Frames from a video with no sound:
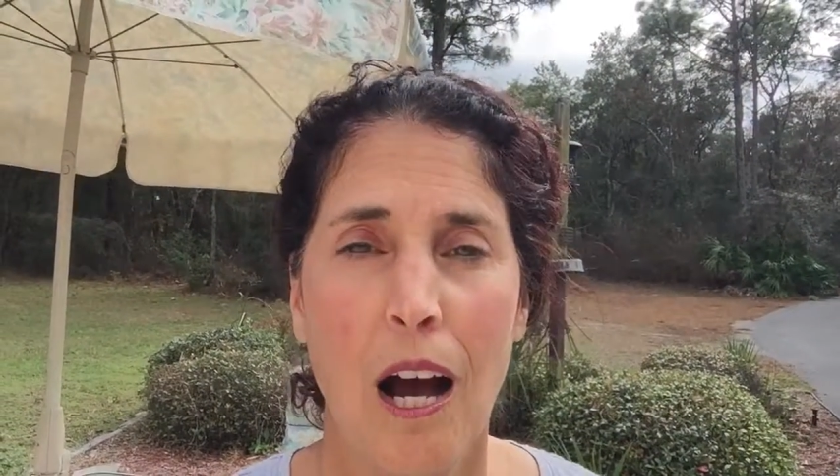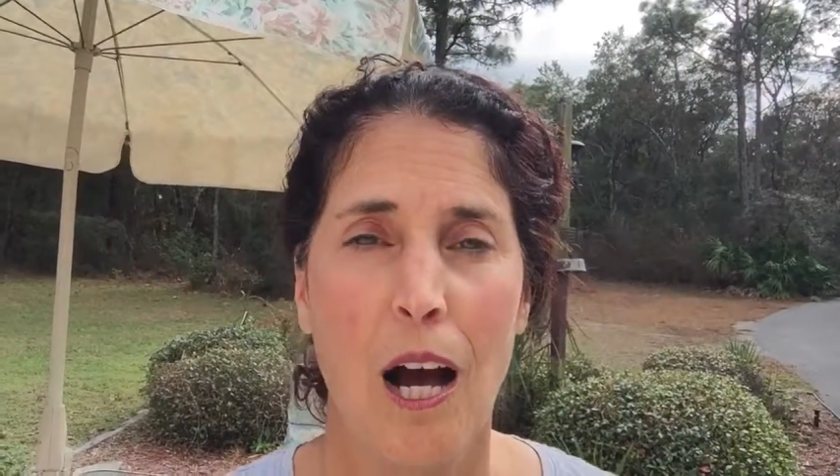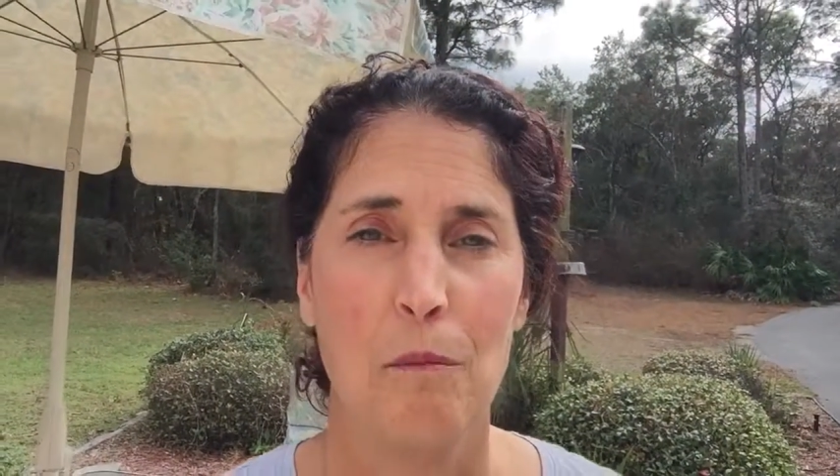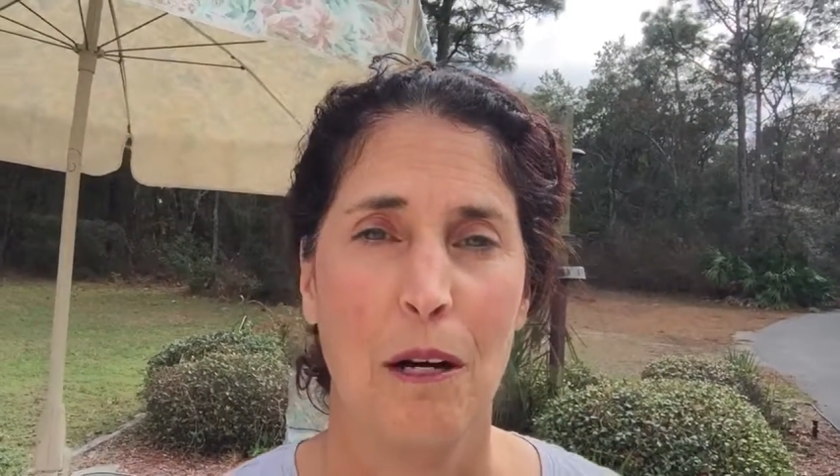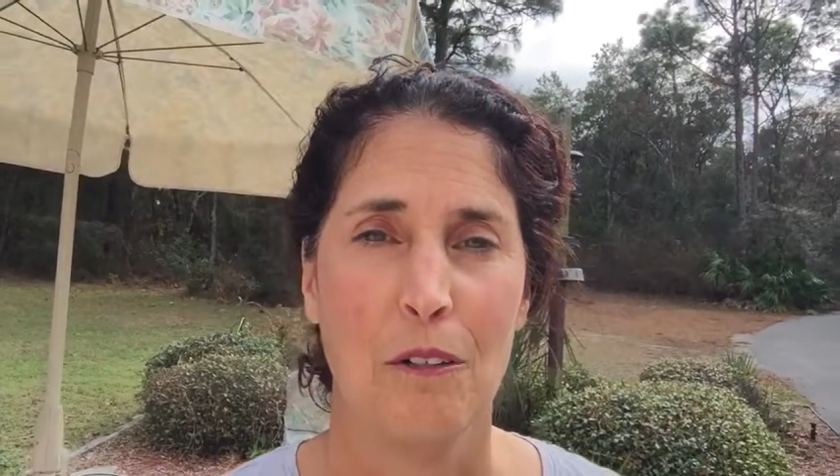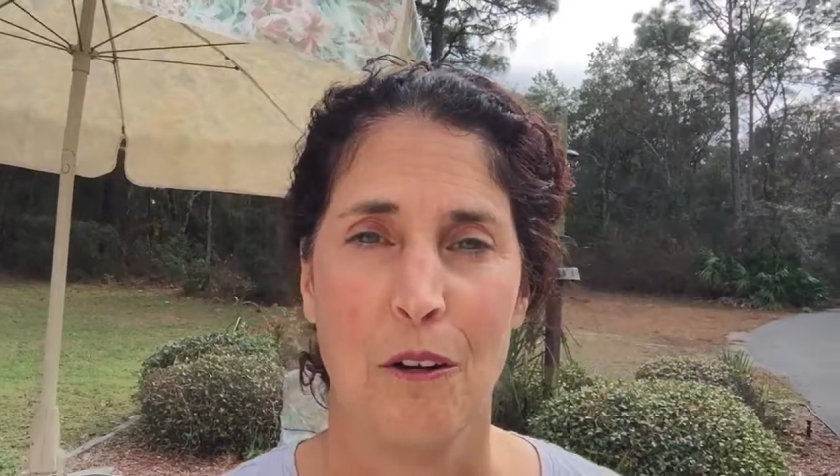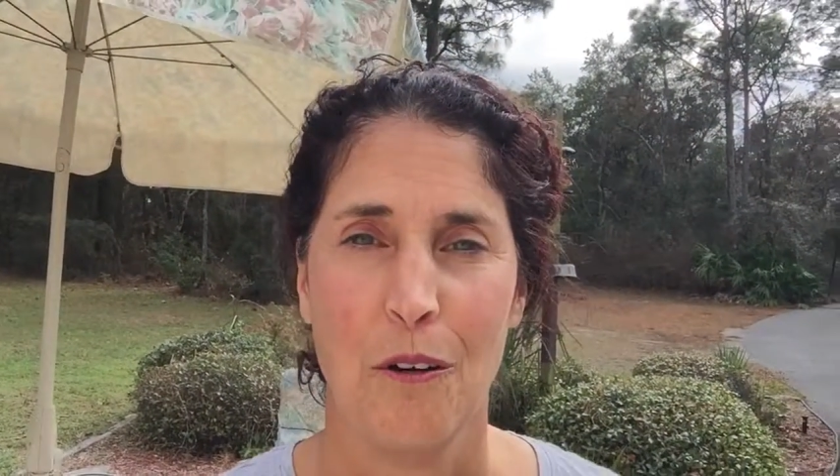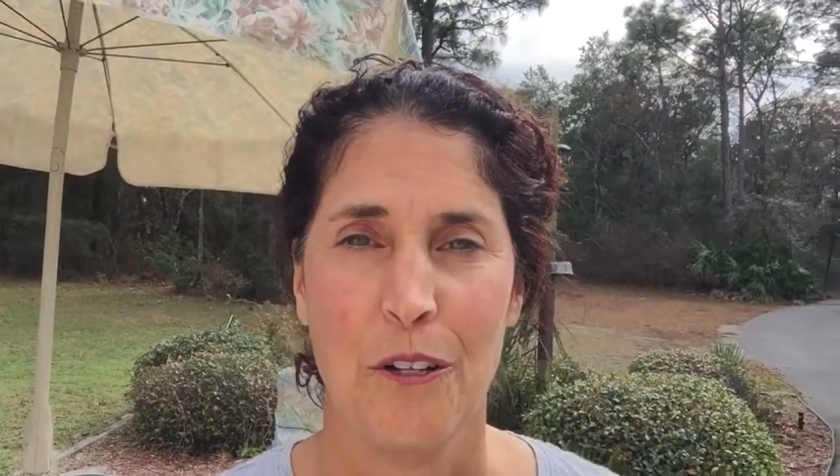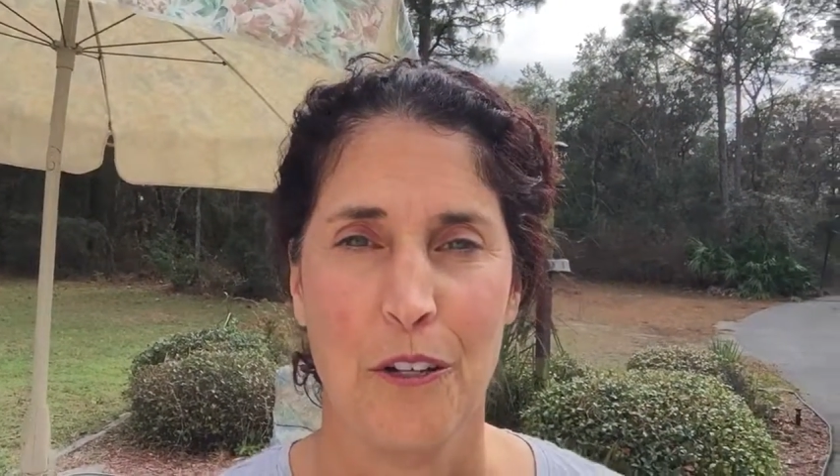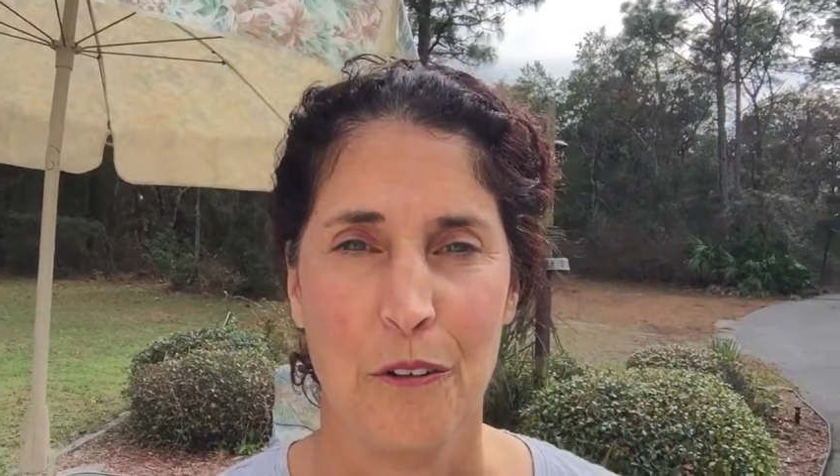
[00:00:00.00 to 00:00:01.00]
about
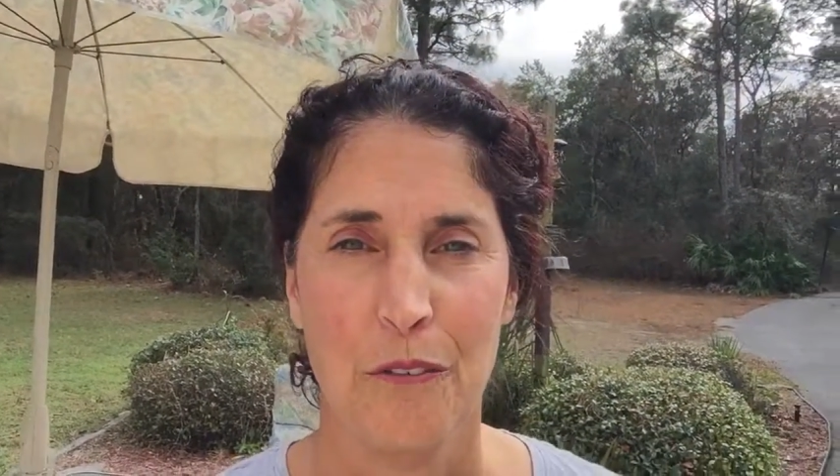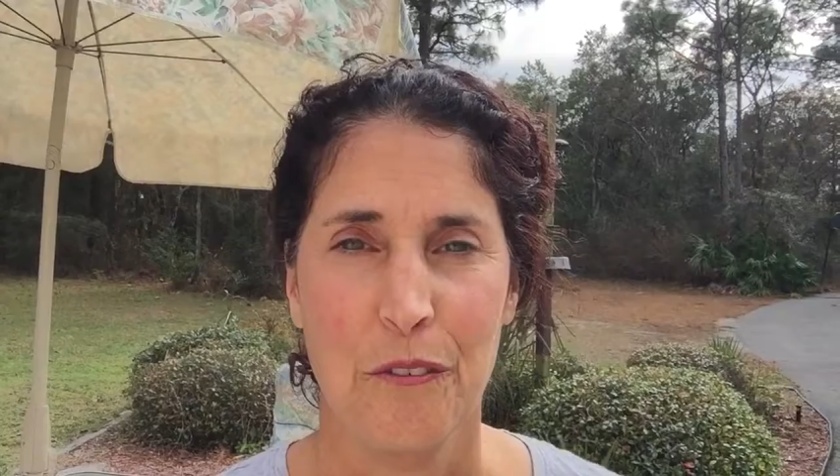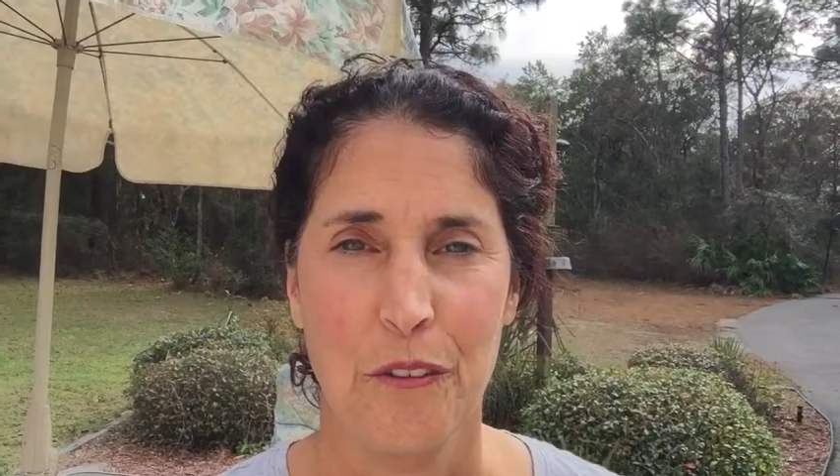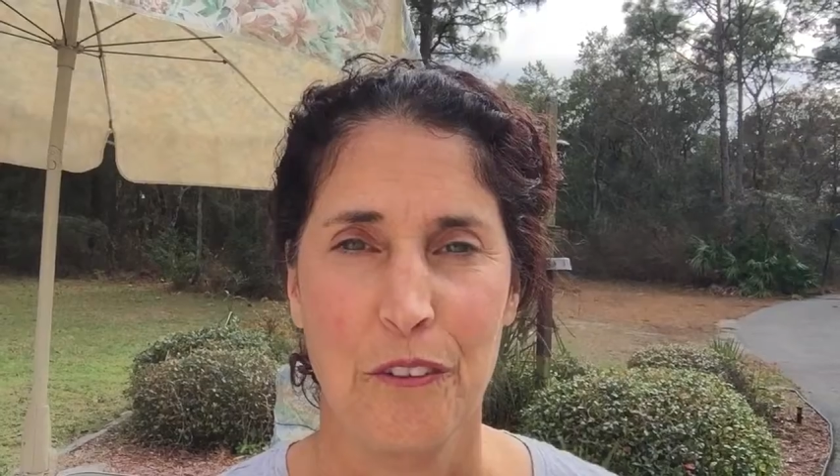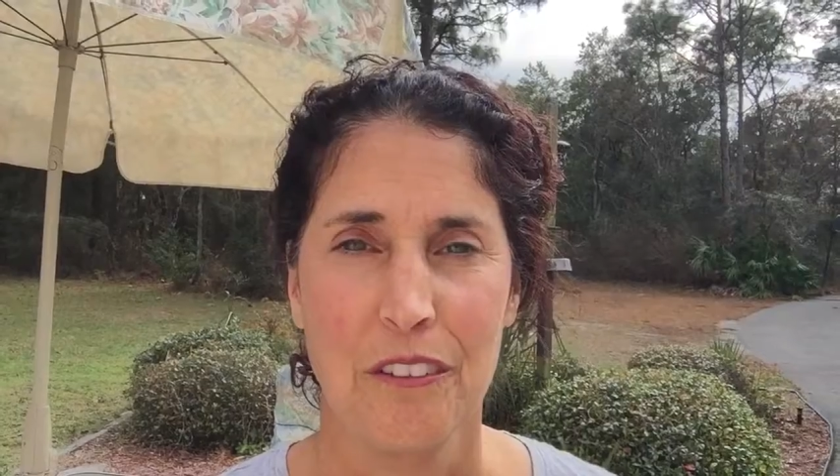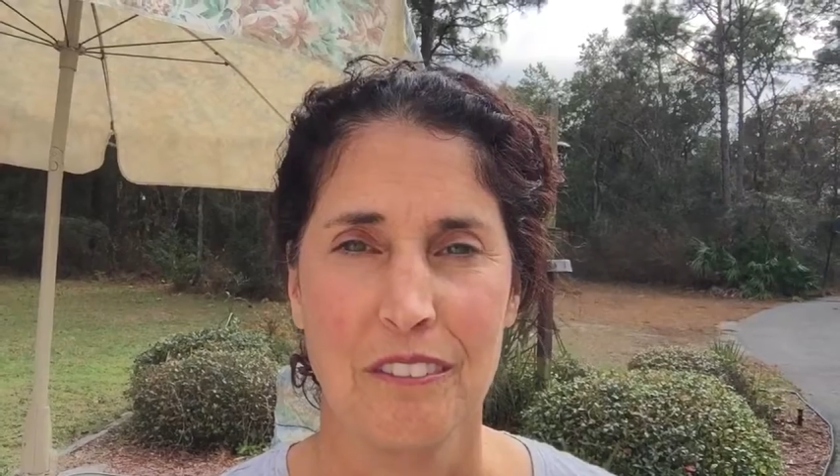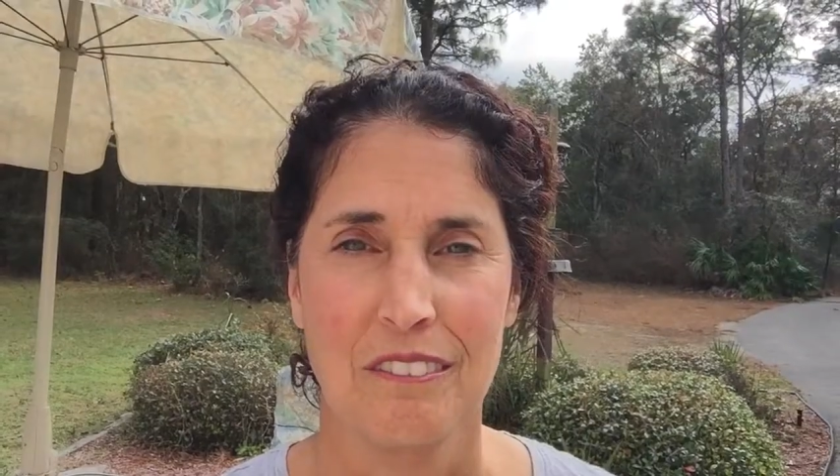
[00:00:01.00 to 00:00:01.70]
growing your own food.